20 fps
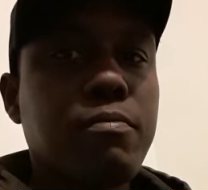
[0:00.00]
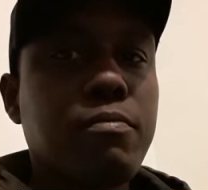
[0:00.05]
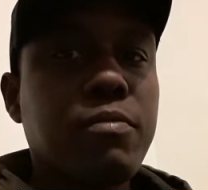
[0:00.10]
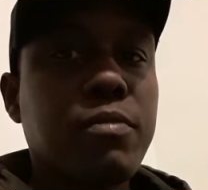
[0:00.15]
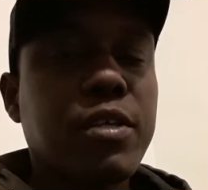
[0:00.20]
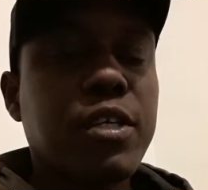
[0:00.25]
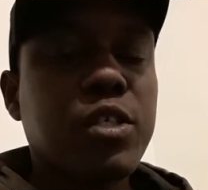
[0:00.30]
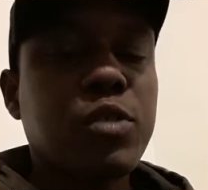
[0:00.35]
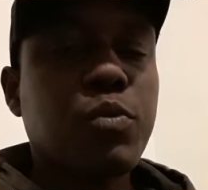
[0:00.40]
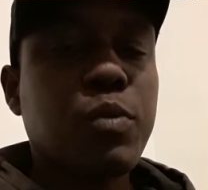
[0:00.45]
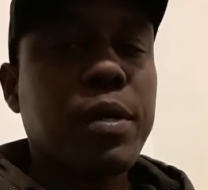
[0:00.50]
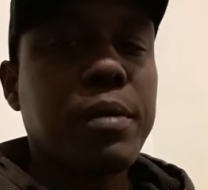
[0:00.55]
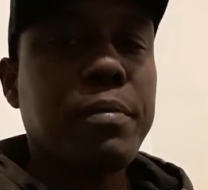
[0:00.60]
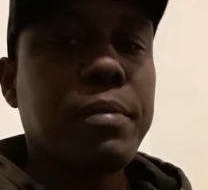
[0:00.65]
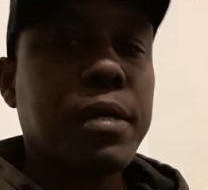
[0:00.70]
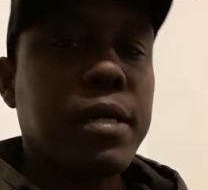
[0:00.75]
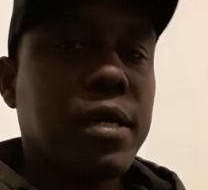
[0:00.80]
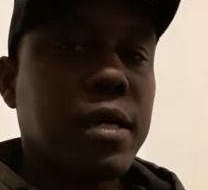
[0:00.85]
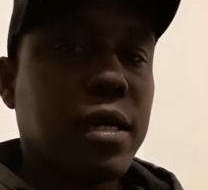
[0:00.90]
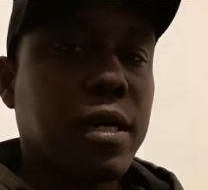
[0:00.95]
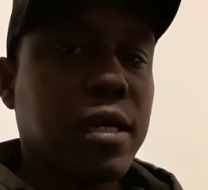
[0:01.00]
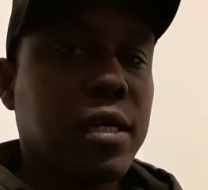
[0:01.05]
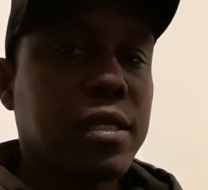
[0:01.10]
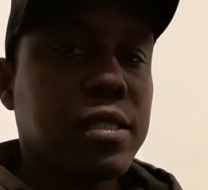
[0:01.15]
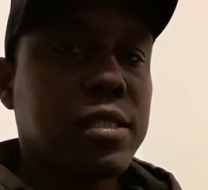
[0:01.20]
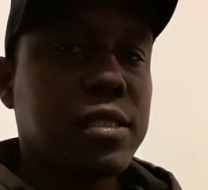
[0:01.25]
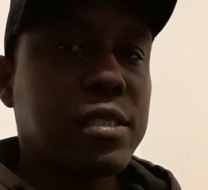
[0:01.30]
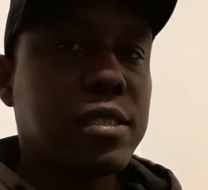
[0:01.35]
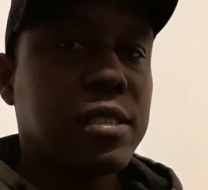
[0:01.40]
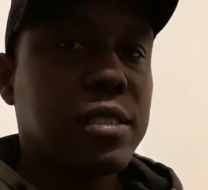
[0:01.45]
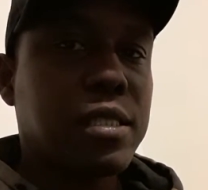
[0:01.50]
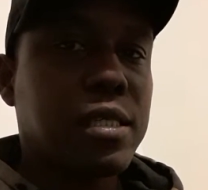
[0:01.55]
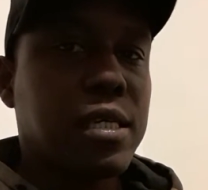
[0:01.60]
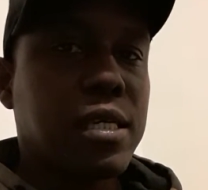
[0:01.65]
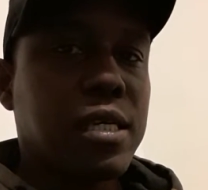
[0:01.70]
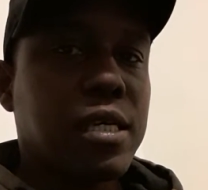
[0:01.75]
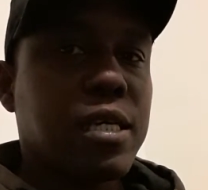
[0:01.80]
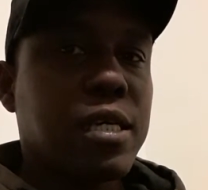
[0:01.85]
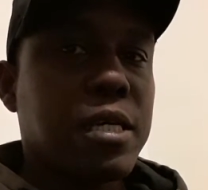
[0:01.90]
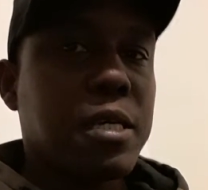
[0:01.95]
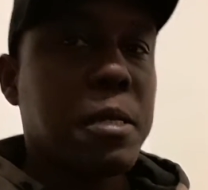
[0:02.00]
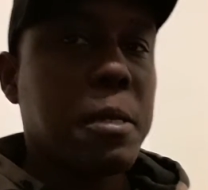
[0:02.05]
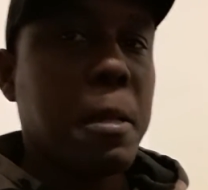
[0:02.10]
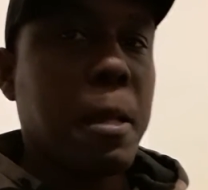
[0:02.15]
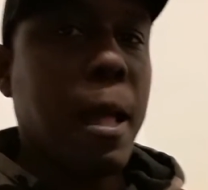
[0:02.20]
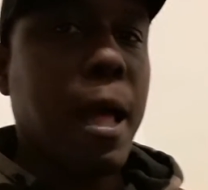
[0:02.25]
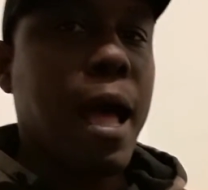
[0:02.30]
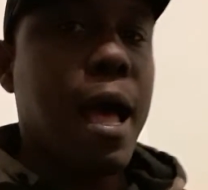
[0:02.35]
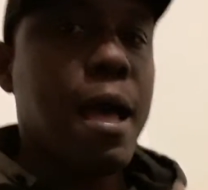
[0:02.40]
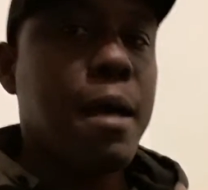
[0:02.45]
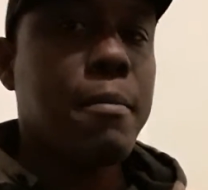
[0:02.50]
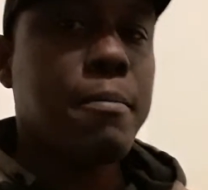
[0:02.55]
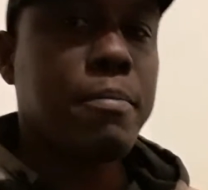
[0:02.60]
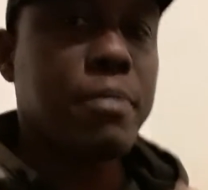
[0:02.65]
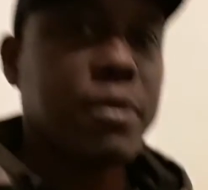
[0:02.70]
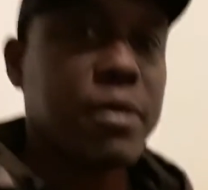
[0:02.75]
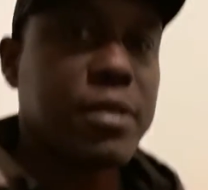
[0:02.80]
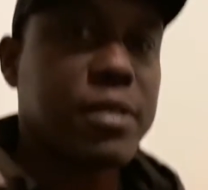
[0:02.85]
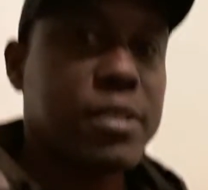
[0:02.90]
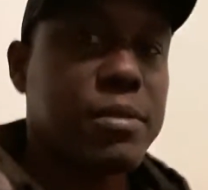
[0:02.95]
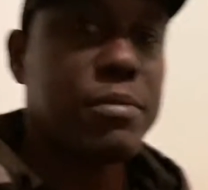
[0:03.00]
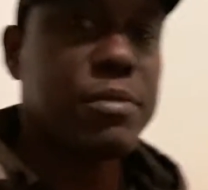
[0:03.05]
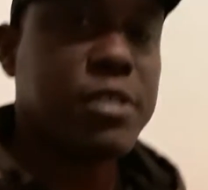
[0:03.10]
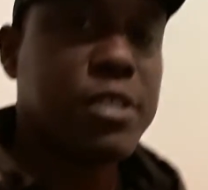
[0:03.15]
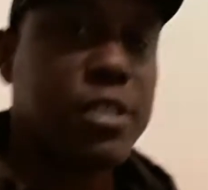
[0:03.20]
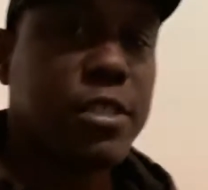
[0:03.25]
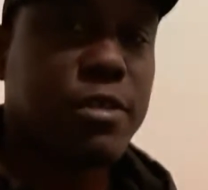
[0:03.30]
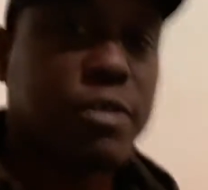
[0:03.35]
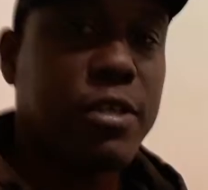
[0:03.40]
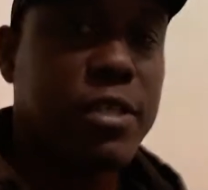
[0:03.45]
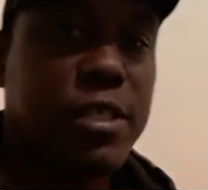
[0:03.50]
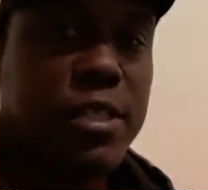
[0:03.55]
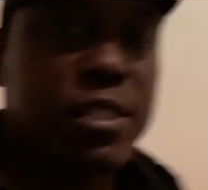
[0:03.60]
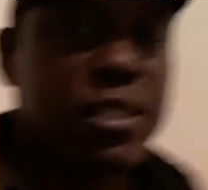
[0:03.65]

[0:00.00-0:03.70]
this week because I'm putting some serious